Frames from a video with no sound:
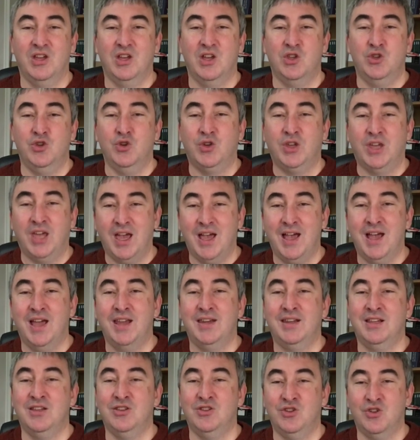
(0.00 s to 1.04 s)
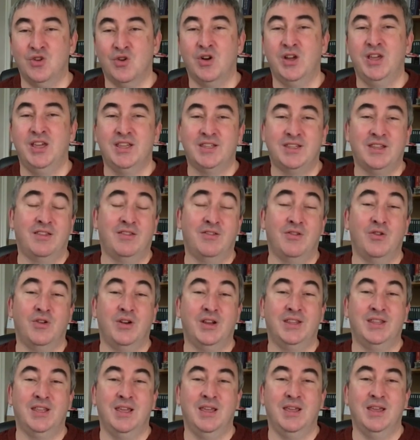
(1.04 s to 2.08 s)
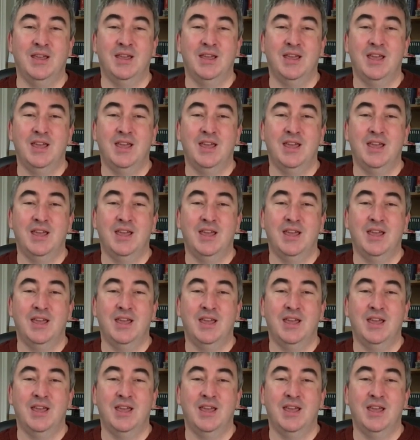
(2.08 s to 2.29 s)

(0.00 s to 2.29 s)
You can enjoy his authority